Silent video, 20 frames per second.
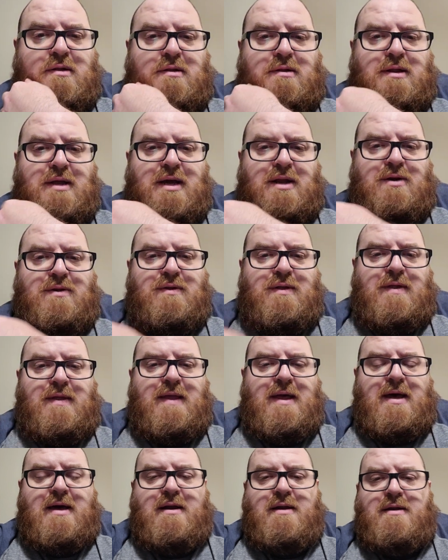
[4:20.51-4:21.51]
later than
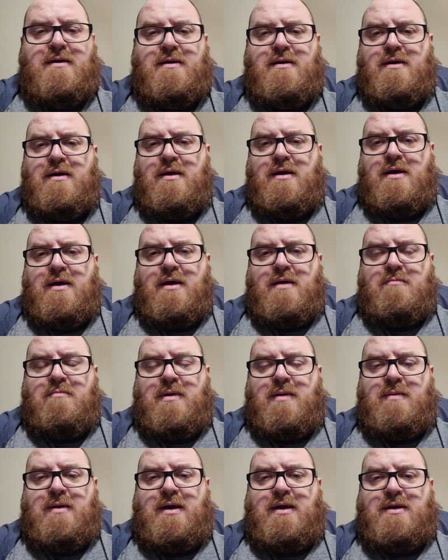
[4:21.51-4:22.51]
that,
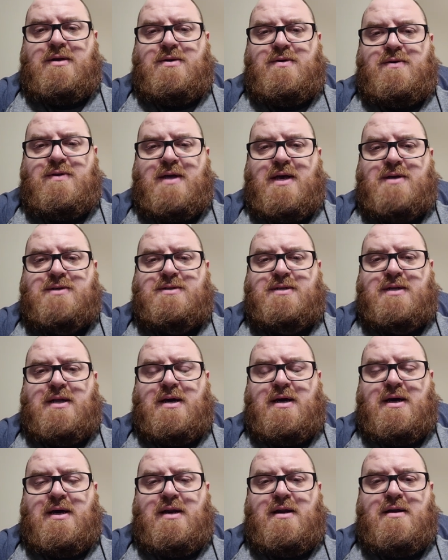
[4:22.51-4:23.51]
maybe
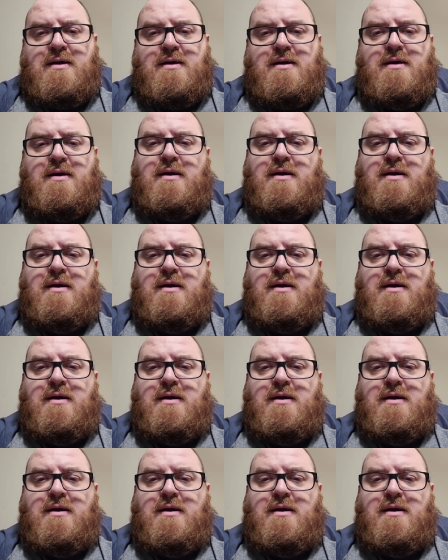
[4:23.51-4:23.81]
2009.